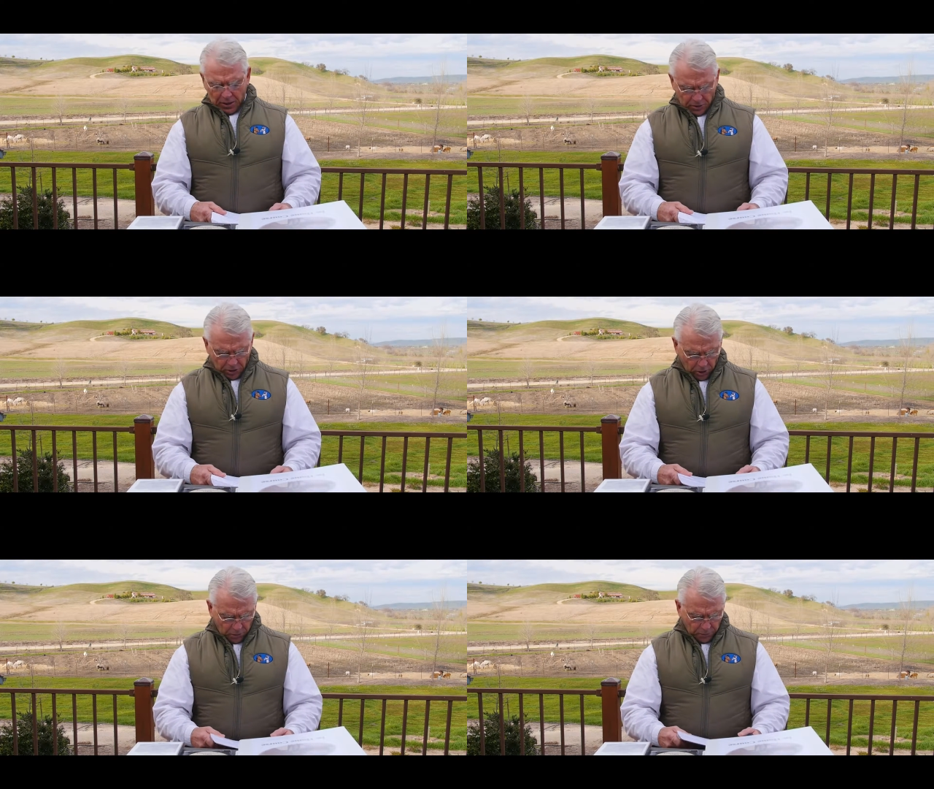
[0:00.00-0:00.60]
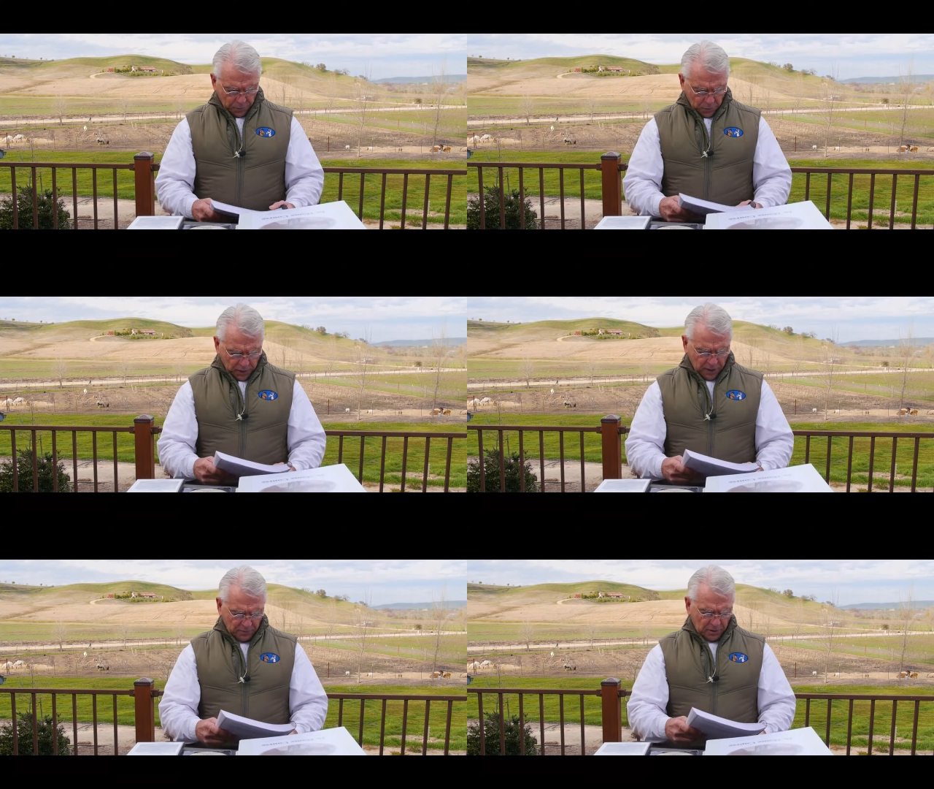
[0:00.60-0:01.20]
So we
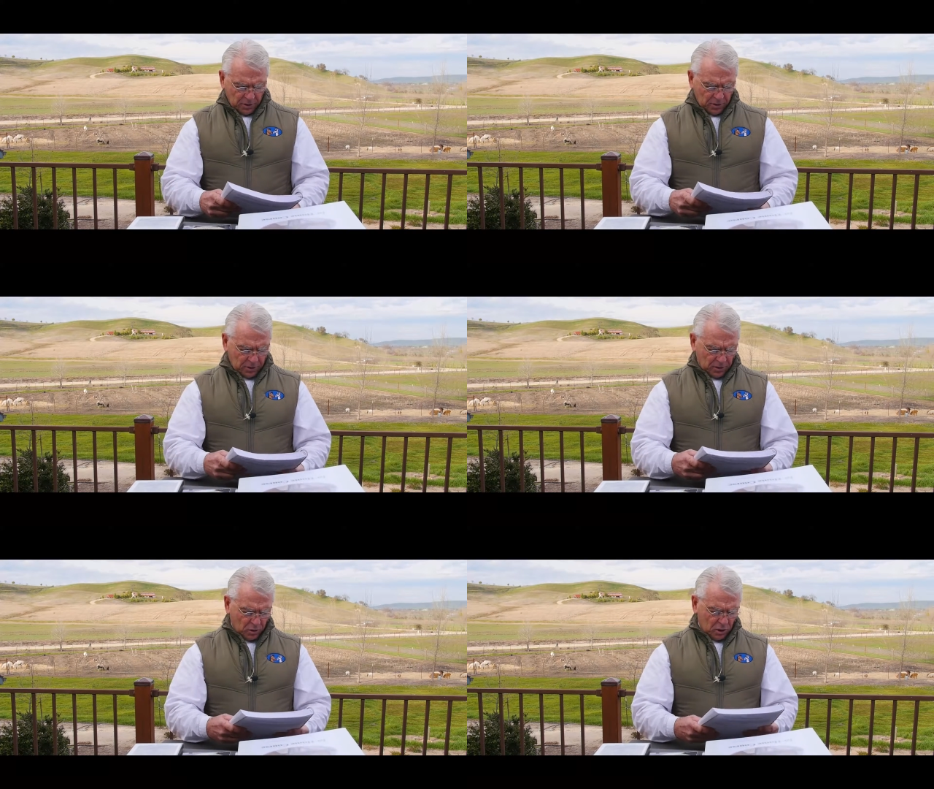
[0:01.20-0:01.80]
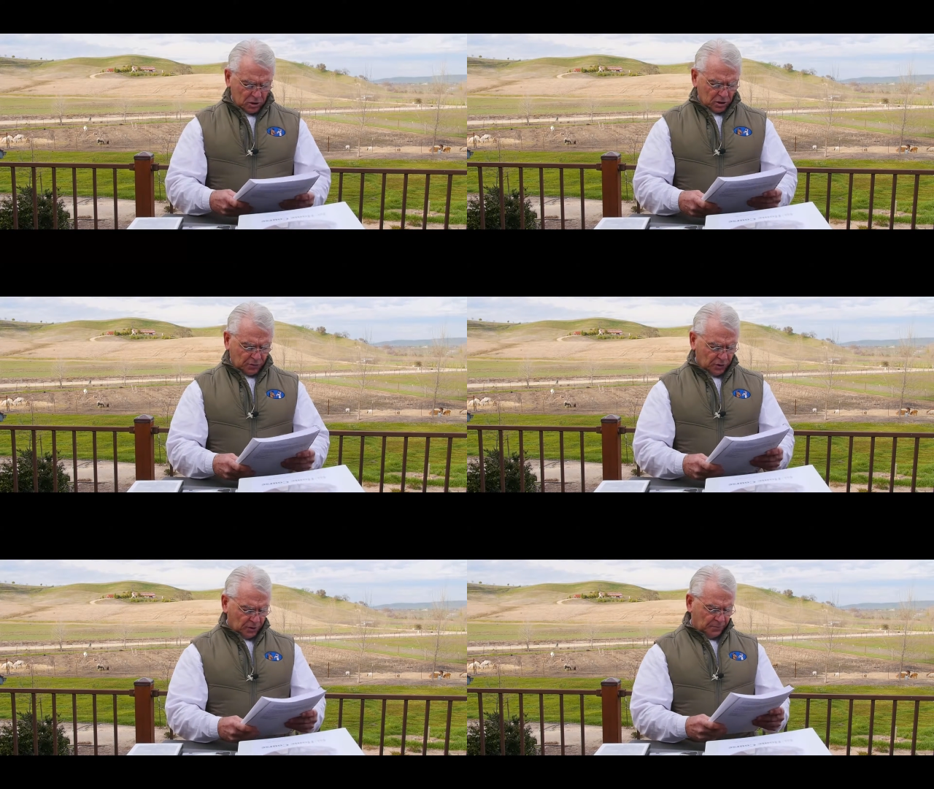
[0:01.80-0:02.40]
cover the horse's
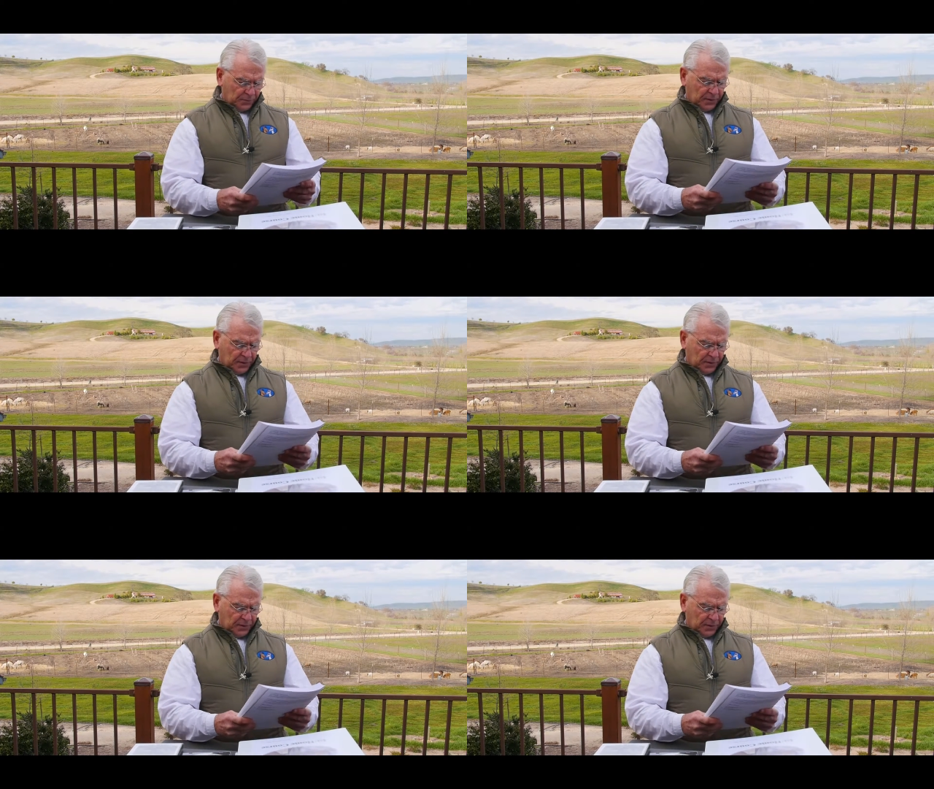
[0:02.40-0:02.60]
foot.